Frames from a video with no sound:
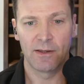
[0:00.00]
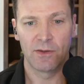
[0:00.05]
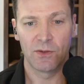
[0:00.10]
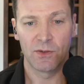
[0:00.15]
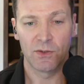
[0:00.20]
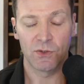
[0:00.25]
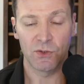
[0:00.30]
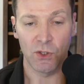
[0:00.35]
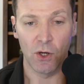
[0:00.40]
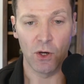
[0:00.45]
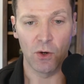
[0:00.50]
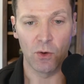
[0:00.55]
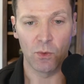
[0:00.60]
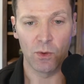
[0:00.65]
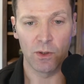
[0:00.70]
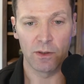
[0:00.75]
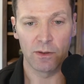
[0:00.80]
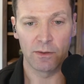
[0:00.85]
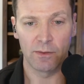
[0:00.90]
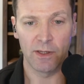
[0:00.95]

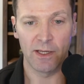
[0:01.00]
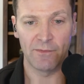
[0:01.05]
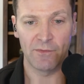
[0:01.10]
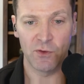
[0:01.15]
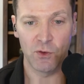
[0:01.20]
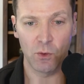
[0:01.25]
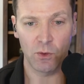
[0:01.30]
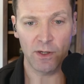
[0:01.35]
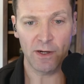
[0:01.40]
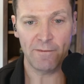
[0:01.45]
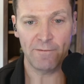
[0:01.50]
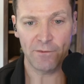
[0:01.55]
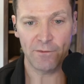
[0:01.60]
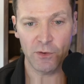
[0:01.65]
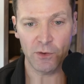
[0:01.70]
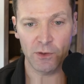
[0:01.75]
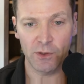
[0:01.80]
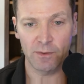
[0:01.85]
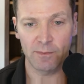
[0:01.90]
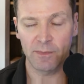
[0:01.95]
So if you're a
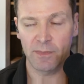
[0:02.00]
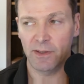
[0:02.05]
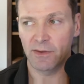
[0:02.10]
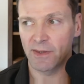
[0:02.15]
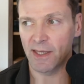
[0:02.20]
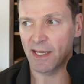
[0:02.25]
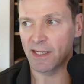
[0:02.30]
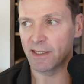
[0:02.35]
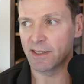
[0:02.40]
firm that